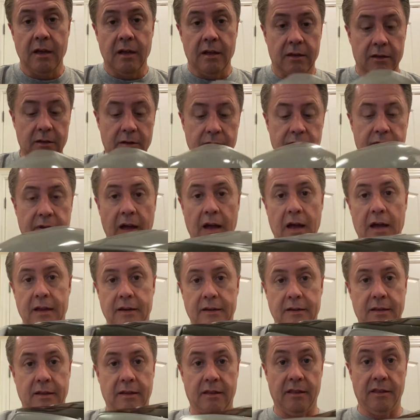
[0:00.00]
You've
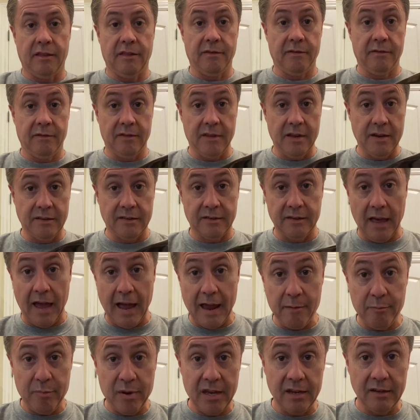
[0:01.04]
got these
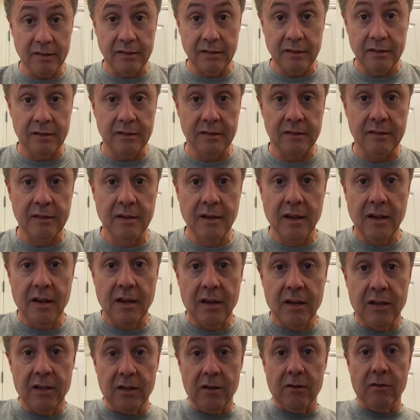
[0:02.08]
thigh pieces,
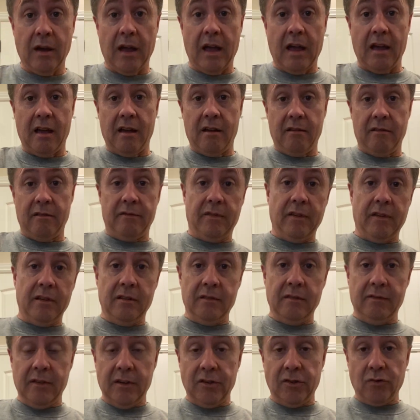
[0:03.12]
you have
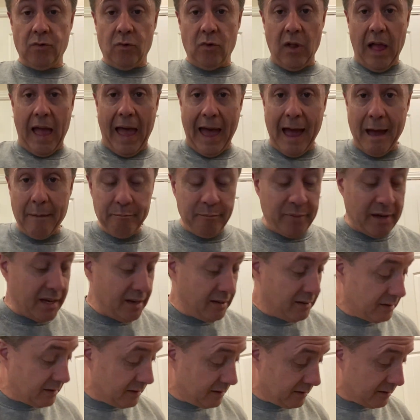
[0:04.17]
individual ab
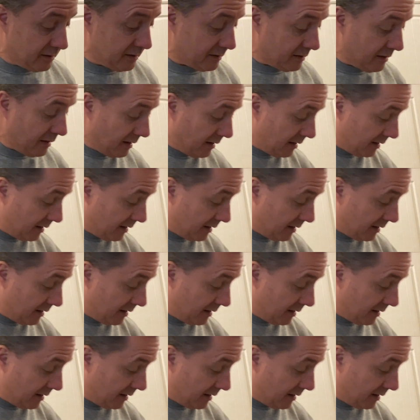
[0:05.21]
pieces,